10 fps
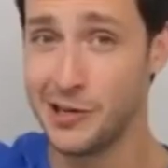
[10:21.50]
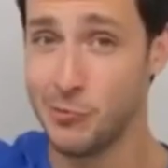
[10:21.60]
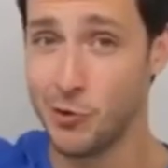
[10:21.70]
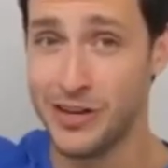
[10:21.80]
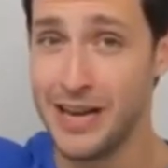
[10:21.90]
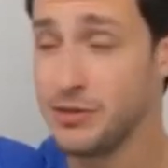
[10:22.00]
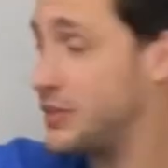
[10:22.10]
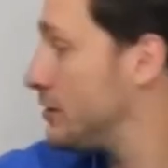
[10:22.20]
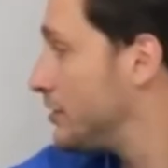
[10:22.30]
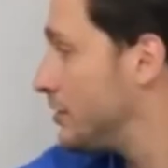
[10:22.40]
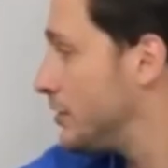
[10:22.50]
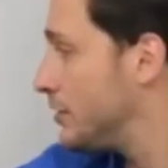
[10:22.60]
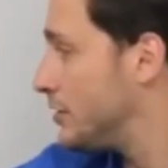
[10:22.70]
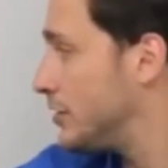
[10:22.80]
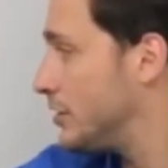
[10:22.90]
Here, weren't able to.
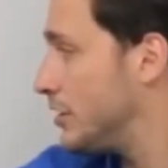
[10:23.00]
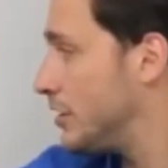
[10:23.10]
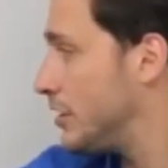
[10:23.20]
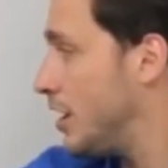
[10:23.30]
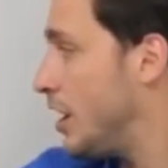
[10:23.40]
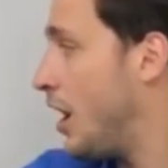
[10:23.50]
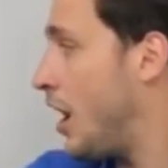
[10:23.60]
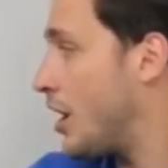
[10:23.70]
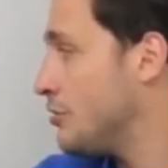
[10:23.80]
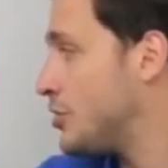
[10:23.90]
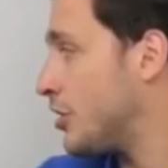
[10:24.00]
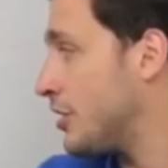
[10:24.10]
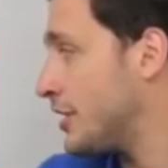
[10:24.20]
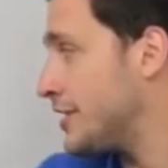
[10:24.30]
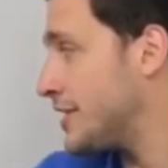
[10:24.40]
Are you
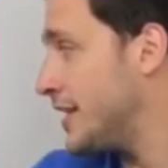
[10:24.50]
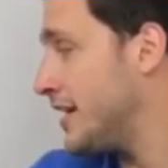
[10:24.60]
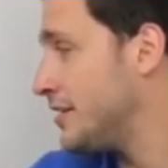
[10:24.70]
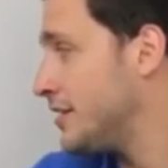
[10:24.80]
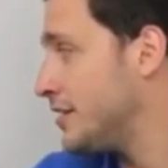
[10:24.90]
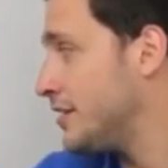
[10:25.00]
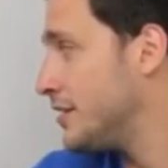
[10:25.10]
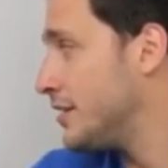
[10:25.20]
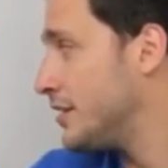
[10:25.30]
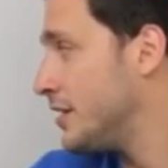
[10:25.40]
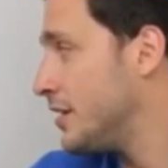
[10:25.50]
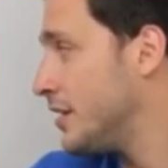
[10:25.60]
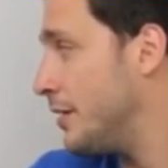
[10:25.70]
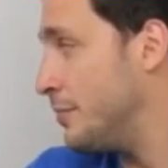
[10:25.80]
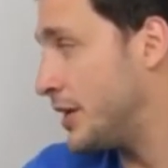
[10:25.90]
starting this again?
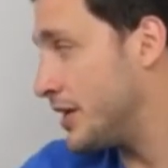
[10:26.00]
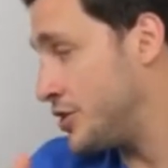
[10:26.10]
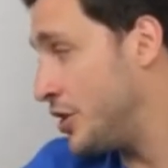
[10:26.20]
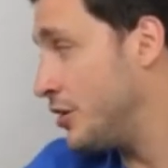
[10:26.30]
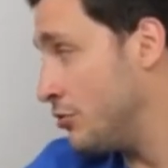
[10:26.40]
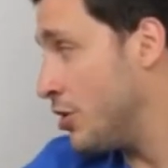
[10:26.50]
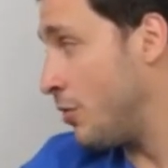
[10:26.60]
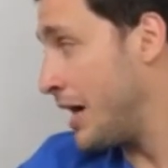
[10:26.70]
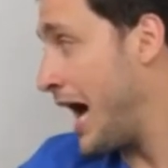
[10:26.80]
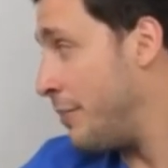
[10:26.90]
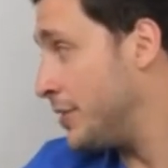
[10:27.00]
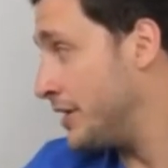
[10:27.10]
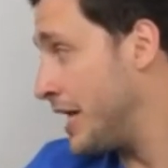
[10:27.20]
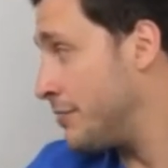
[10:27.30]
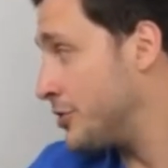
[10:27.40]
Because you know what happened
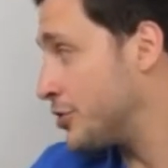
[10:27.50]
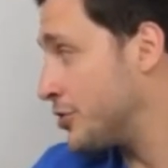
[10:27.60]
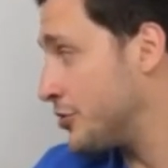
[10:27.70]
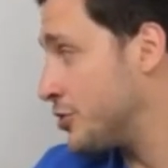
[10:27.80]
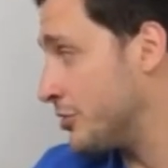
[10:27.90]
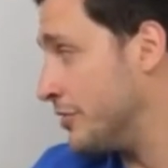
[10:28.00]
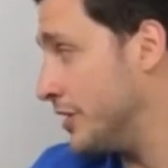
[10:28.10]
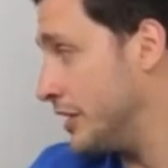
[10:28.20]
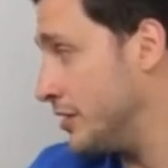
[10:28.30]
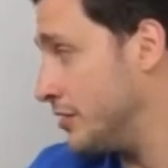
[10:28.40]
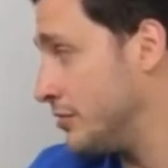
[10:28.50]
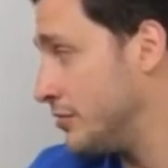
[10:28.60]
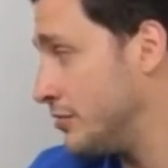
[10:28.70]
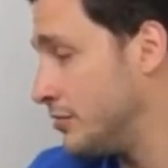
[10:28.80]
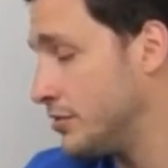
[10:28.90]
in the amateur surgery video.
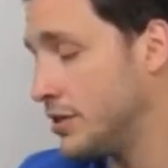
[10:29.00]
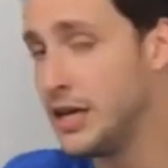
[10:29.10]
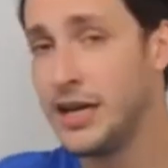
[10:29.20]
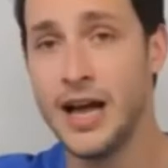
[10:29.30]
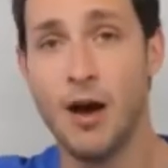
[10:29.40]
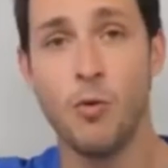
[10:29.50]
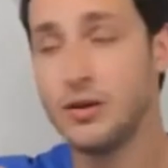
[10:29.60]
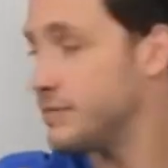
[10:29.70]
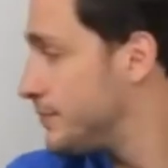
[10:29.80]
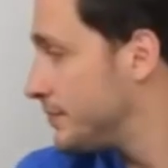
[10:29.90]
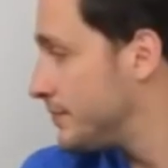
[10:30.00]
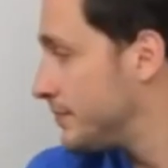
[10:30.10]
What?